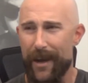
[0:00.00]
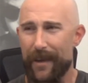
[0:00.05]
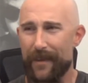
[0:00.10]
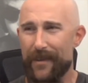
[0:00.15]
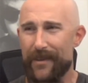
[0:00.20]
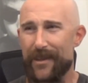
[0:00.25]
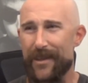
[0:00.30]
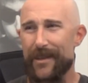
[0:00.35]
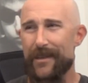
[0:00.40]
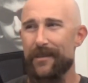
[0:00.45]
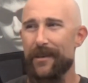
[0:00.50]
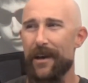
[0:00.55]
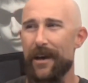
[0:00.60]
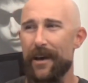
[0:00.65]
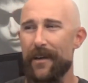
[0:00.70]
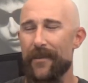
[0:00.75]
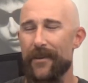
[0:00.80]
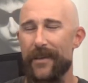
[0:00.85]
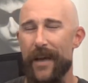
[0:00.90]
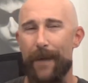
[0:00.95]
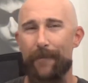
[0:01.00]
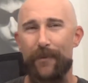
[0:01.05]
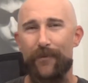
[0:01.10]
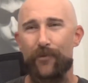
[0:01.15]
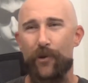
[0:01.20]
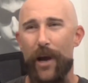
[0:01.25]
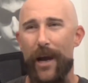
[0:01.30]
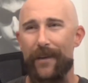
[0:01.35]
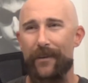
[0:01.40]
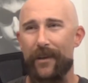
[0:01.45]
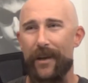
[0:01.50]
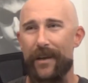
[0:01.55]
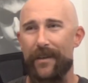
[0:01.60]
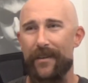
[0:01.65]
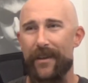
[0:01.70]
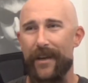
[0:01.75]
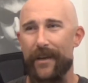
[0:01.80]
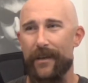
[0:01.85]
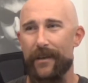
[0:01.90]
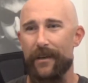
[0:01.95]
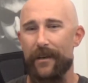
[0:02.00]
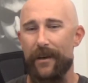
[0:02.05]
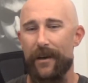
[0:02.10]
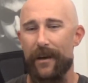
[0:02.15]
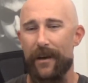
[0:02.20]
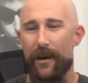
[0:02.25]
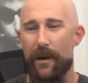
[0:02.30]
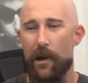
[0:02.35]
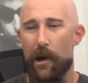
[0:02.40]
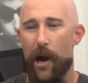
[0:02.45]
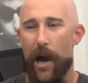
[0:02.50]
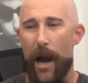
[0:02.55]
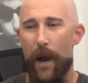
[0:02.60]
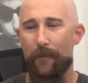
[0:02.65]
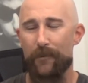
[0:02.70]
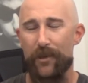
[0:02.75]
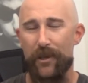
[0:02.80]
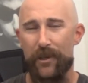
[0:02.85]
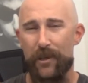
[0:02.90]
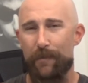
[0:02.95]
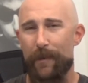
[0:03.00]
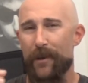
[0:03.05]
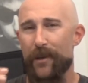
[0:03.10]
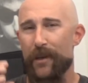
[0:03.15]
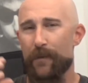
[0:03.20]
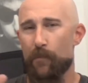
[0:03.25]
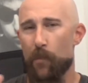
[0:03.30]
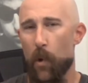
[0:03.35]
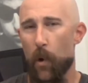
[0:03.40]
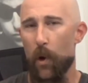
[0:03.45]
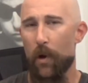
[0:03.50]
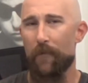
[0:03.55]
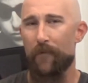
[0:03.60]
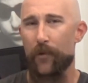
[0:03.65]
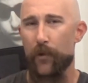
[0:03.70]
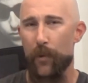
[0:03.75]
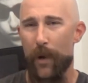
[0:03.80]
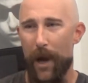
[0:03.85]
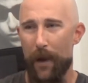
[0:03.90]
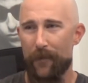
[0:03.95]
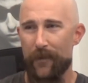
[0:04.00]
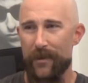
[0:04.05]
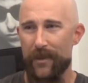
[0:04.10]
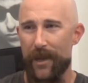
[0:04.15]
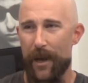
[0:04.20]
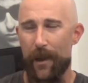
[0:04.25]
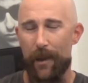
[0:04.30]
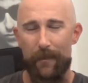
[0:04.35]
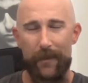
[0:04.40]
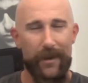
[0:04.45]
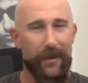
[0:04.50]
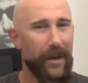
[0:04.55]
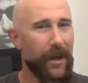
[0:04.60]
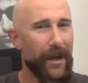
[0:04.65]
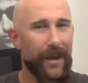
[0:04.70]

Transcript: This is the type of track that I think I was expecting more of throughout this album.